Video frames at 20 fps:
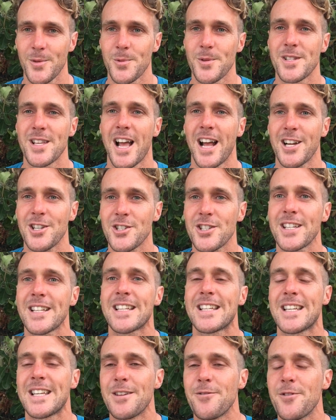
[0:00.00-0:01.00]
is actually
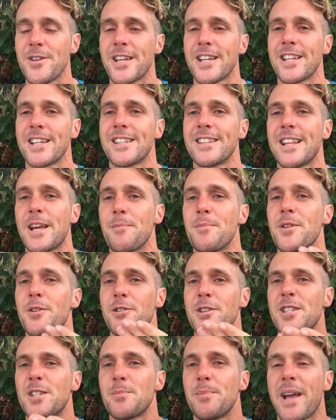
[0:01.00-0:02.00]
giving them the
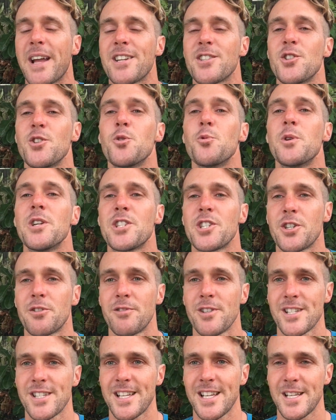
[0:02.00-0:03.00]
respect you wish to
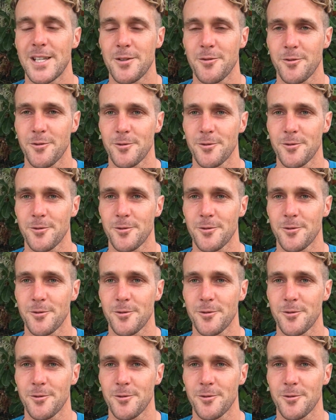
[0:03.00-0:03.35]
receive.